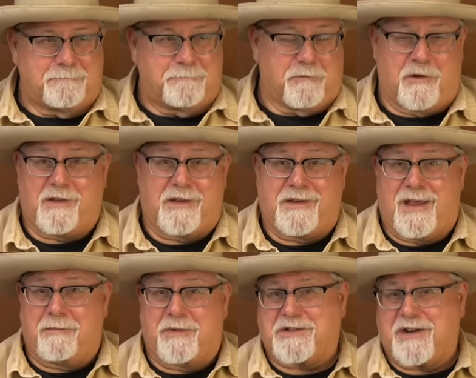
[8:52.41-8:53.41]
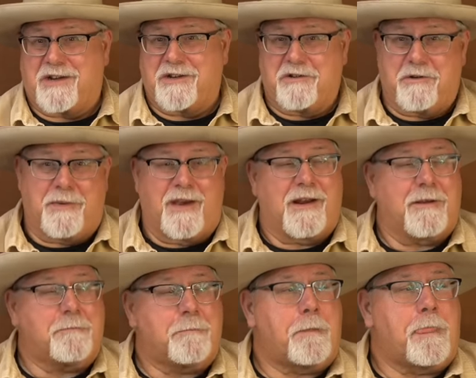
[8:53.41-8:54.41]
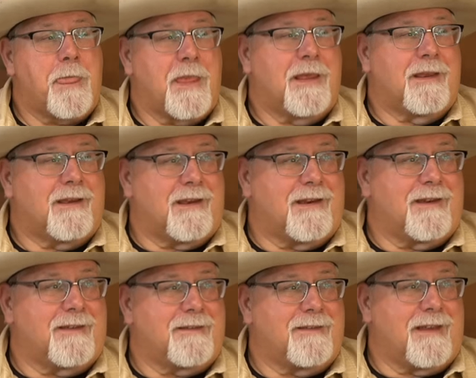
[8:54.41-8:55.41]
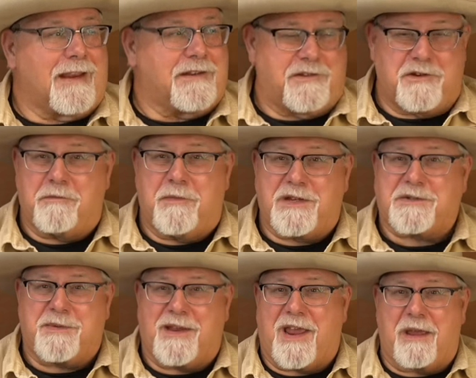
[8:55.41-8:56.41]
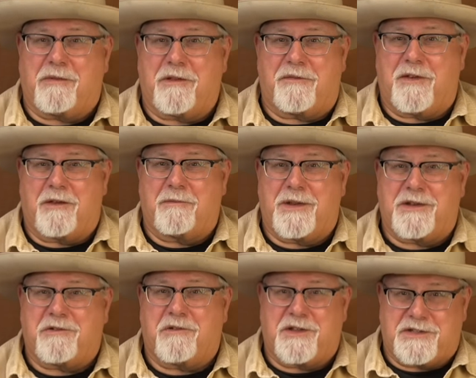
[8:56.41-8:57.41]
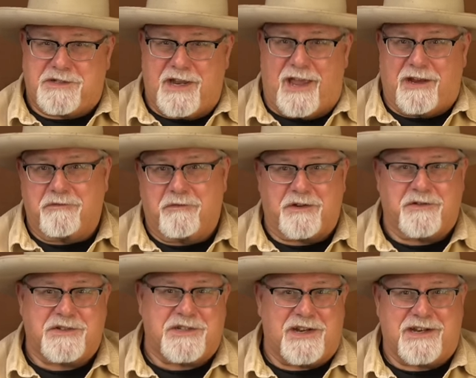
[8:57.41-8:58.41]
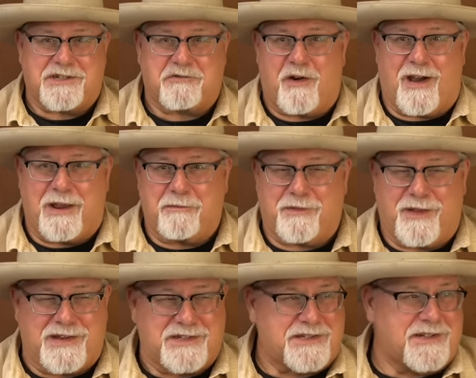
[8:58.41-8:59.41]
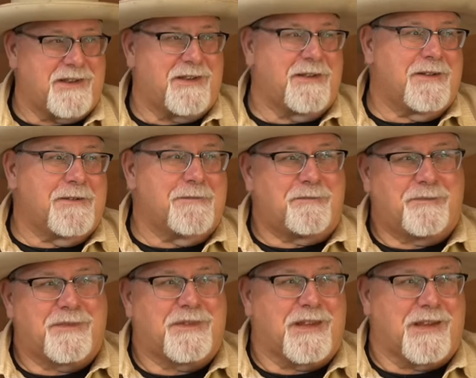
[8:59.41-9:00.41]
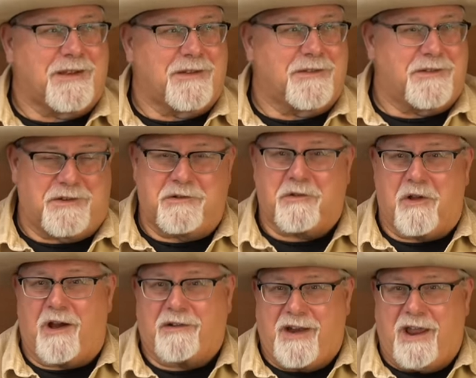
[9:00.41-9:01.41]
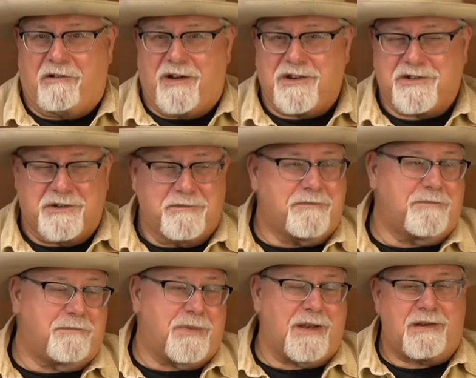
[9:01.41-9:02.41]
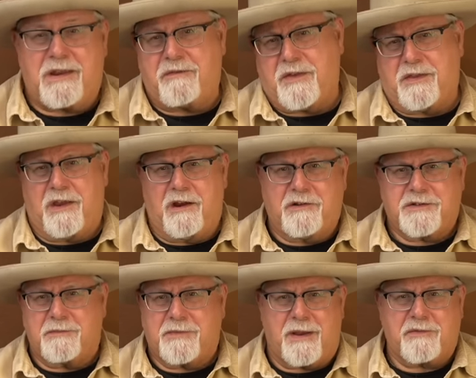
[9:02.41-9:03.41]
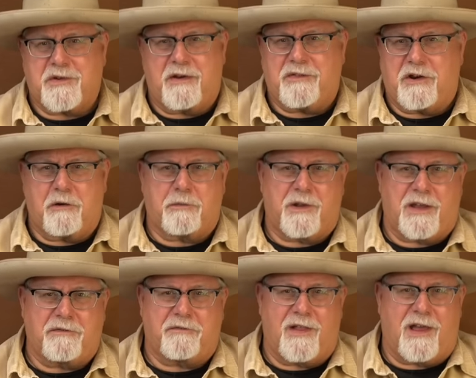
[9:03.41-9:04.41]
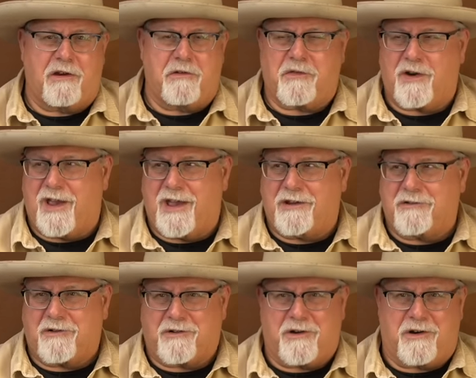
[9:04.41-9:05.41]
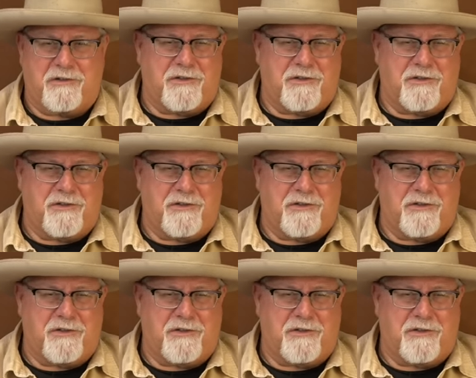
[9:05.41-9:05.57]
really not much I can do about it. I do miss being able to film at Duelist Den, which was a nice quiet place to do long narration. But even there, sometimes we have an airplane fly overhead or a car